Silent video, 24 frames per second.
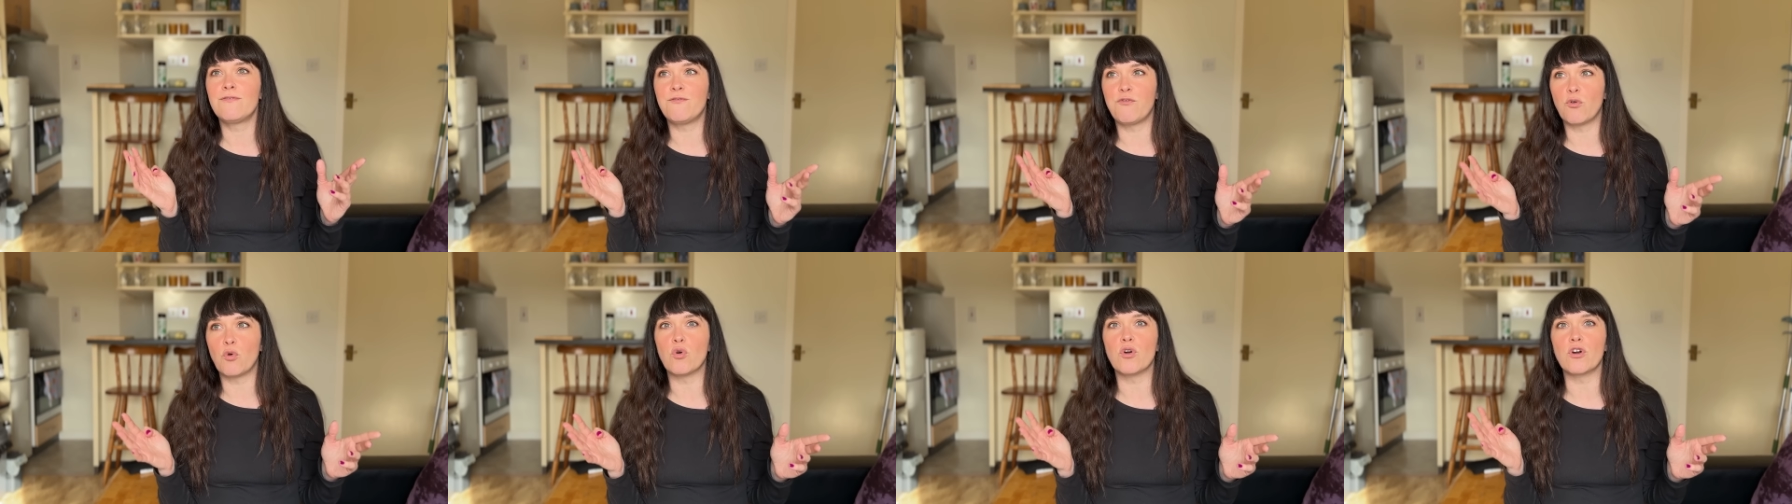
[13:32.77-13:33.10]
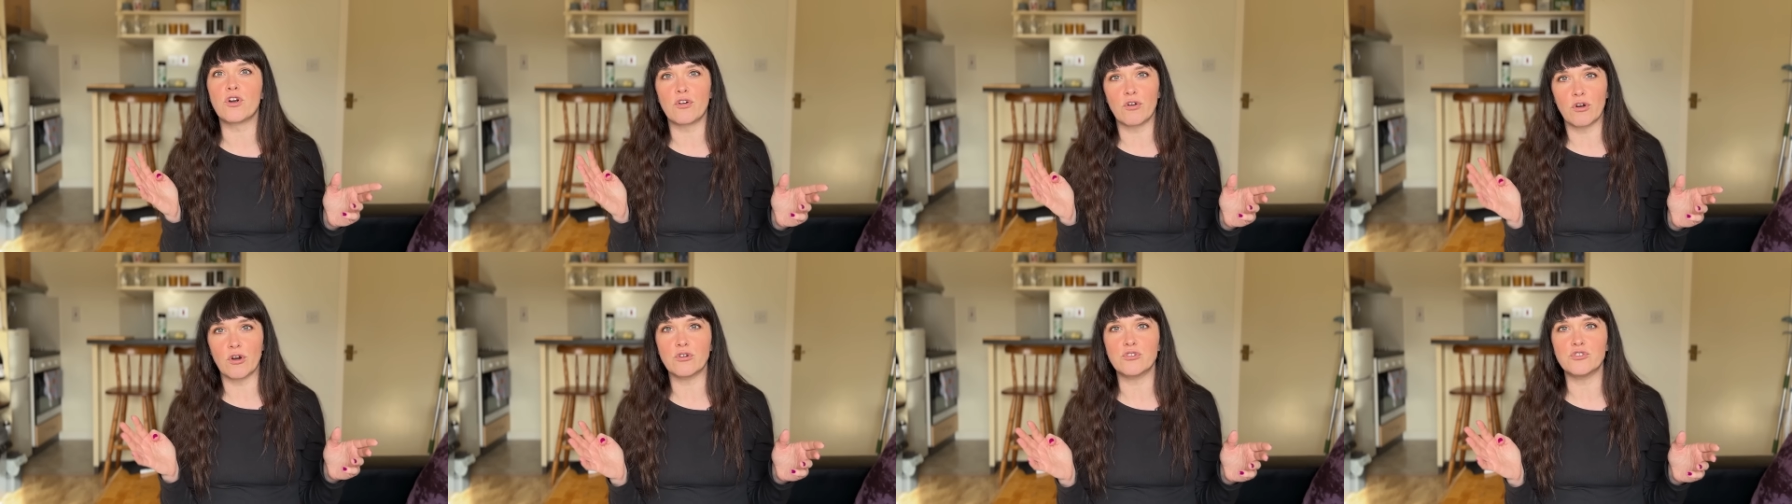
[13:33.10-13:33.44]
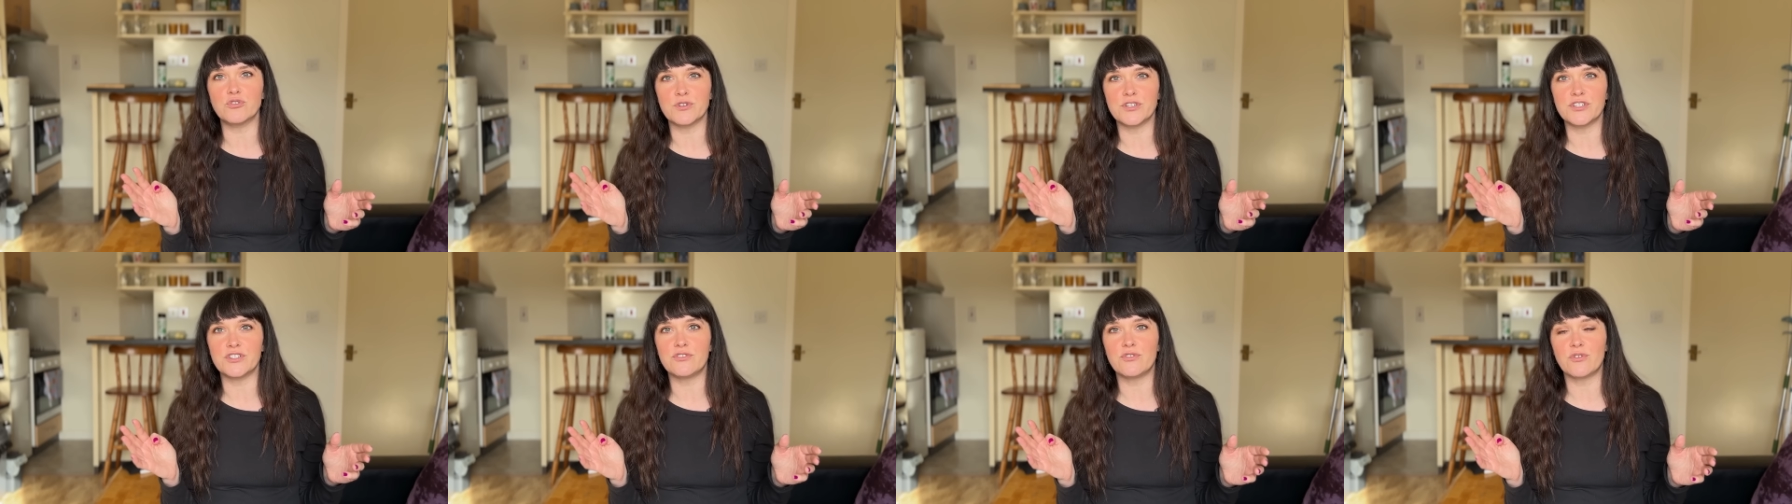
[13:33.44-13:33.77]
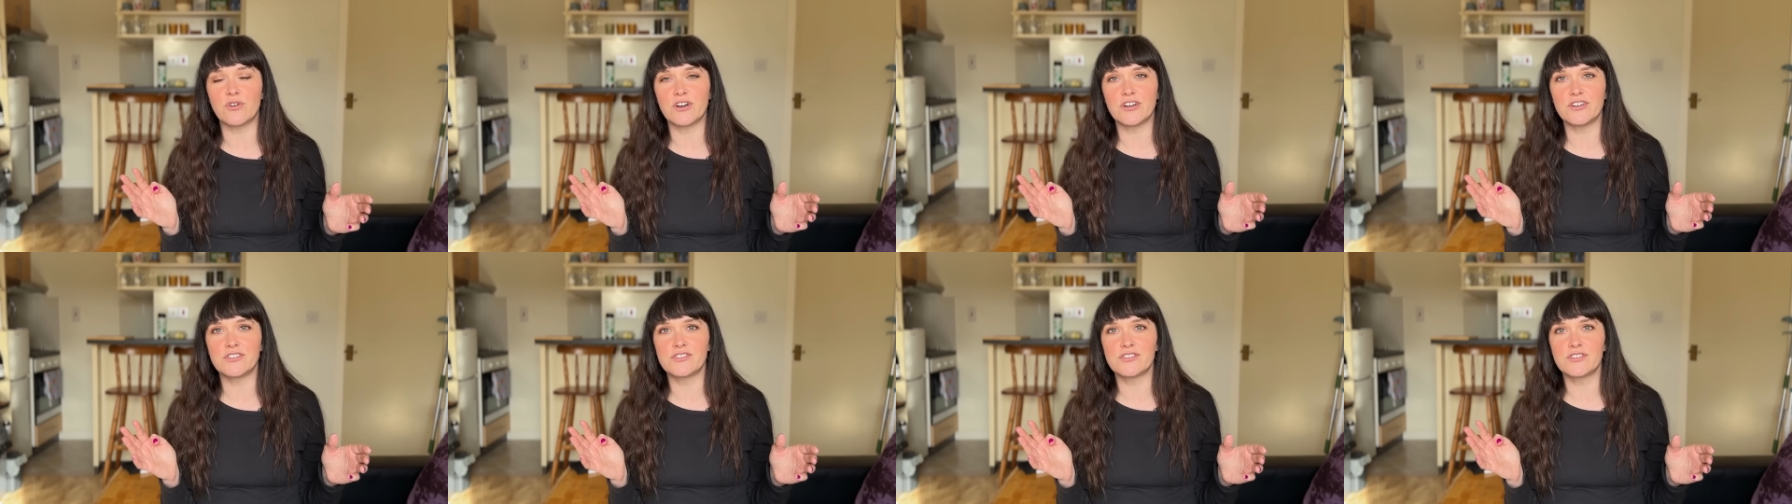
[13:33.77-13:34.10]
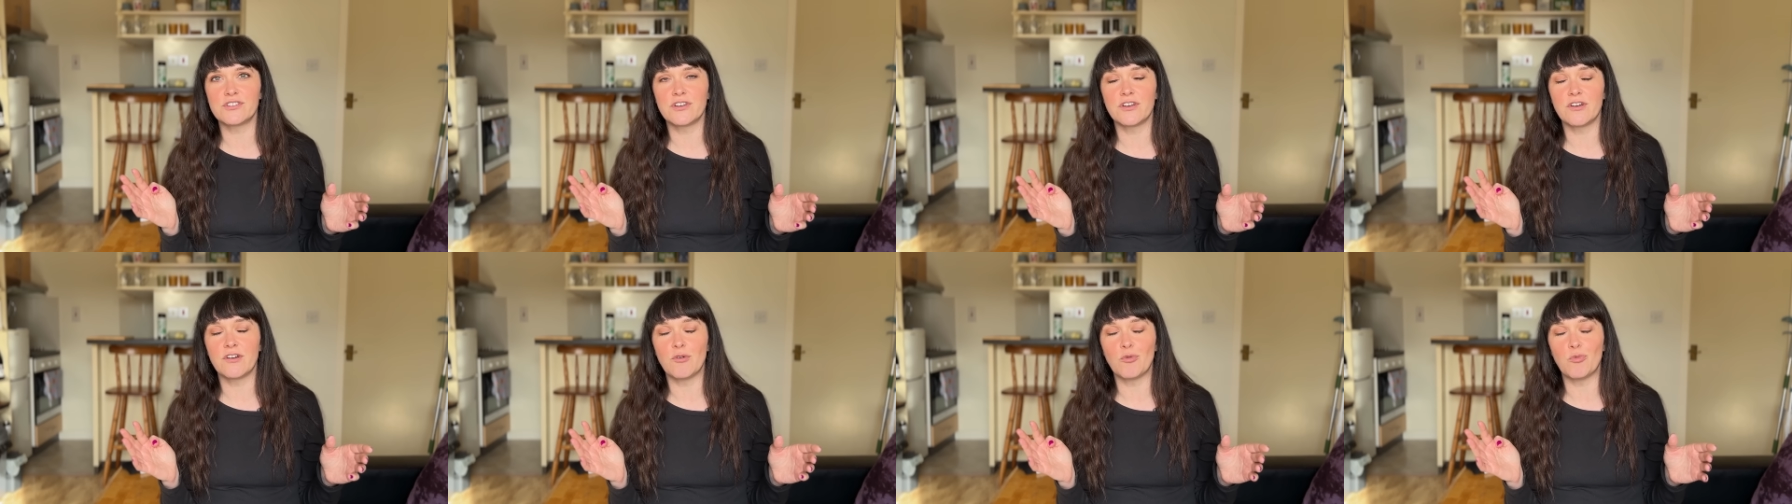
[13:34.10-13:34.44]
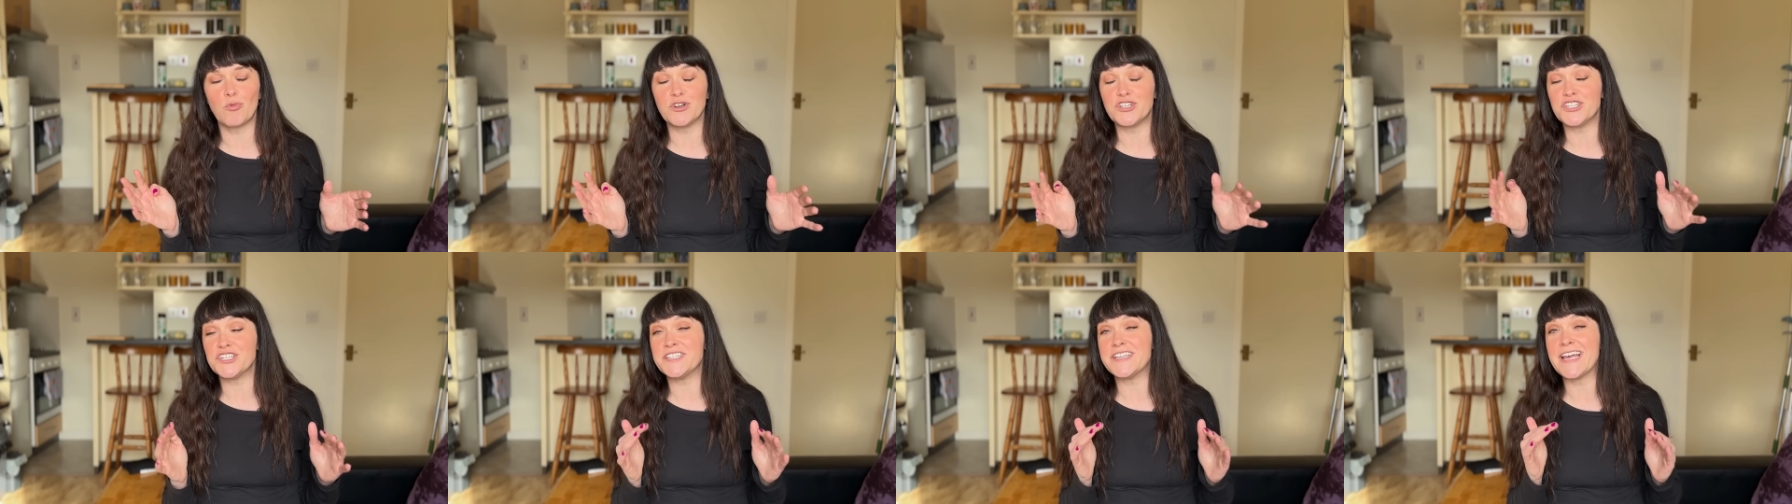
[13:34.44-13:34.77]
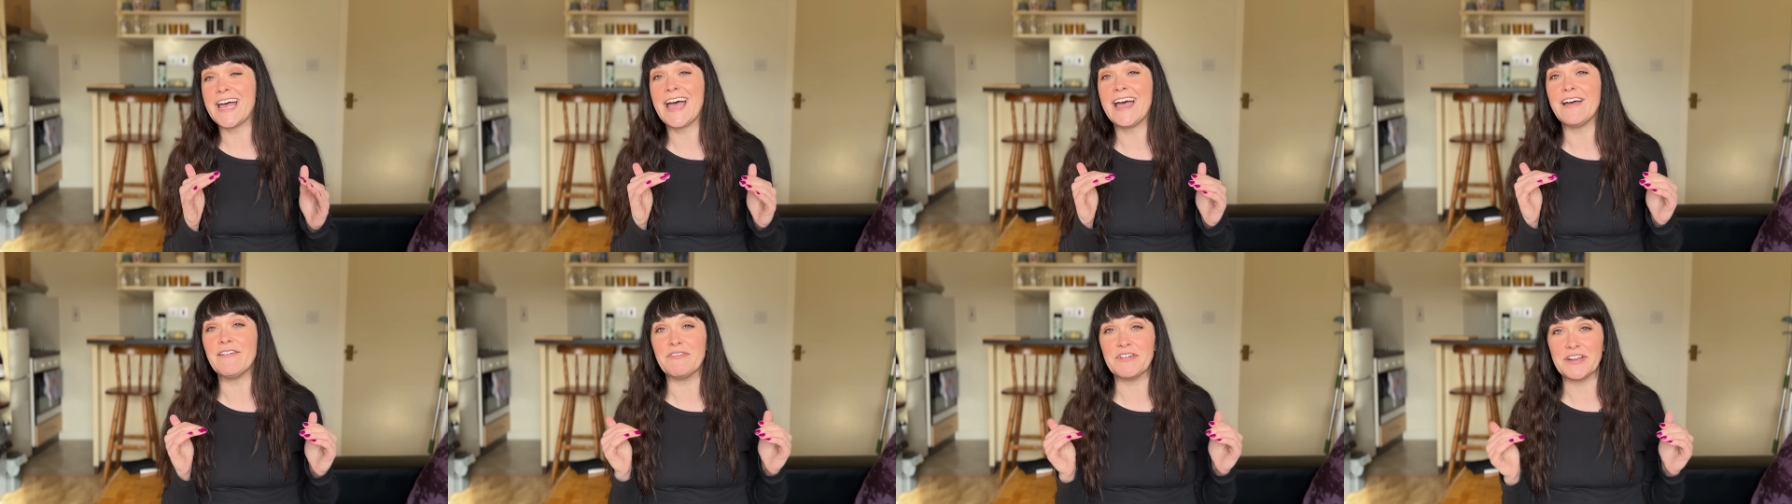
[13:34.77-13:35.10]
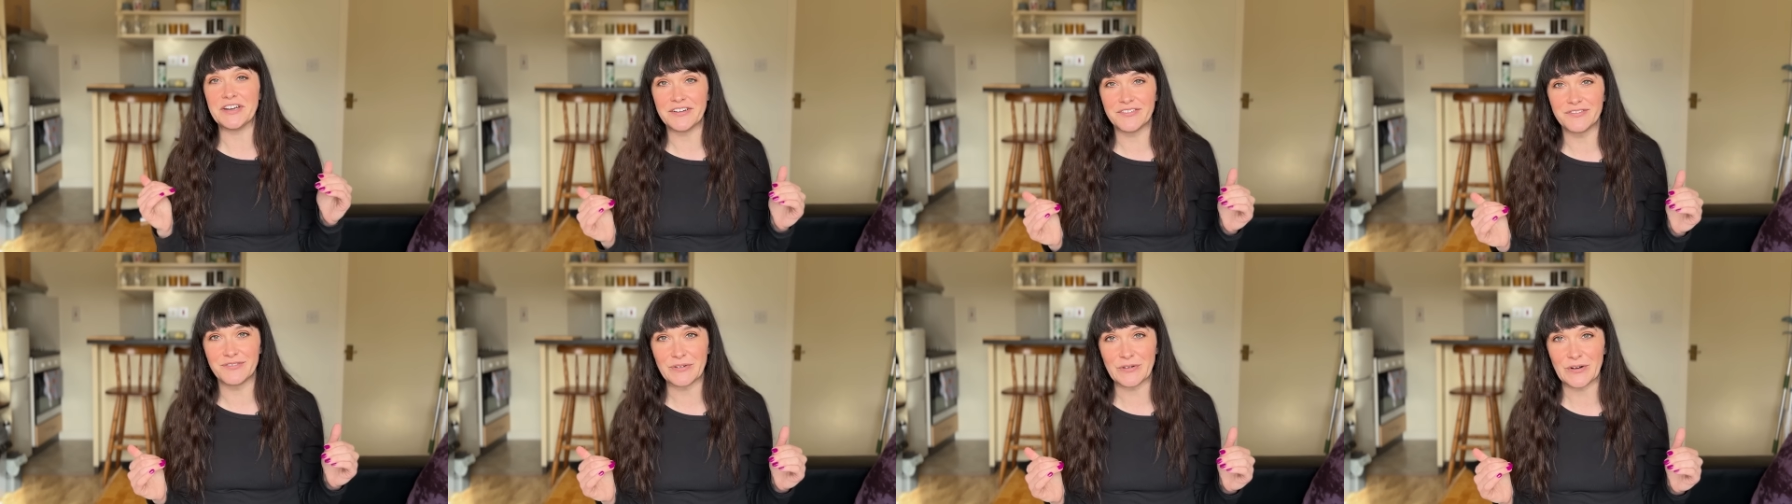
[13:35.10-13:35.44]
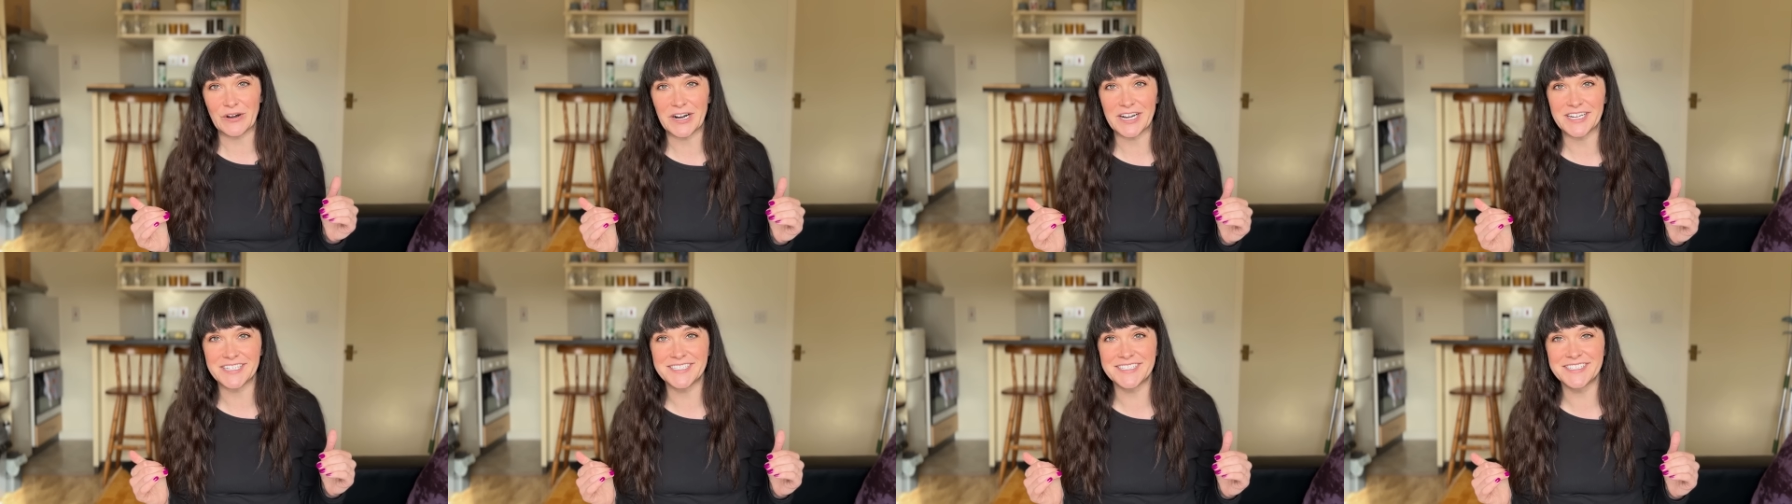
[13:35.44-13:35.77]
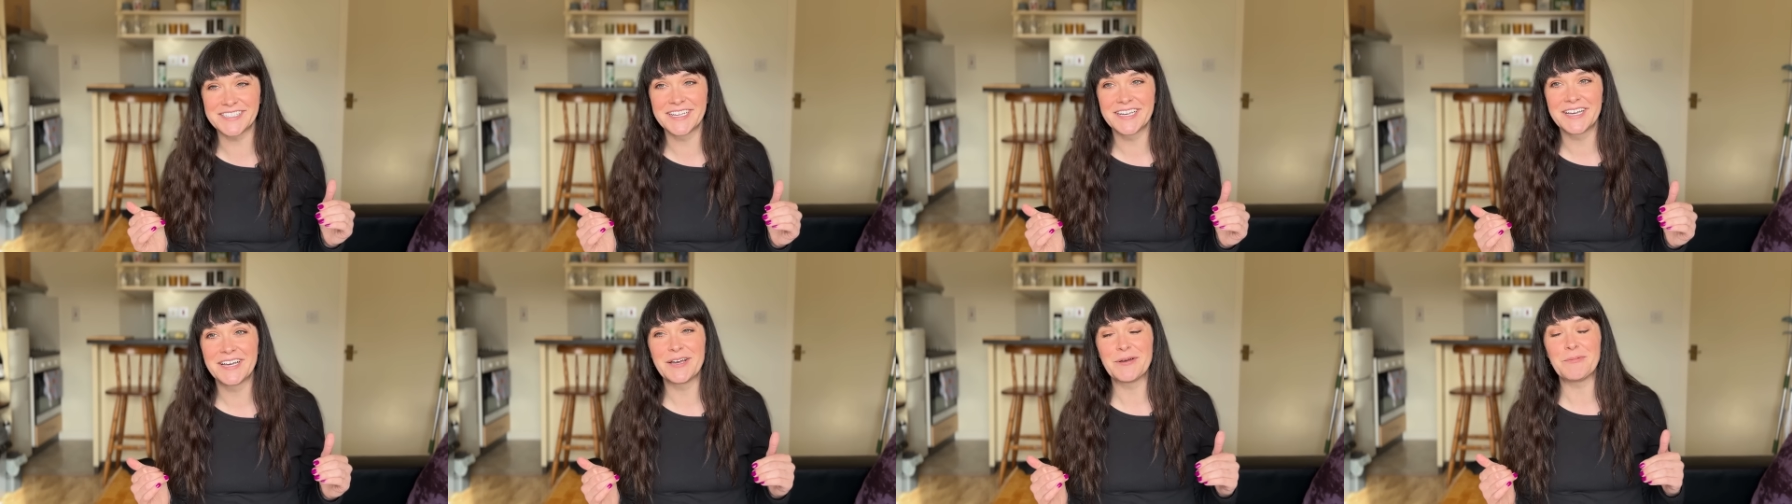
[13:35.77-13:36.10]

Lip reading: 4 grocery stores, which is heaven for us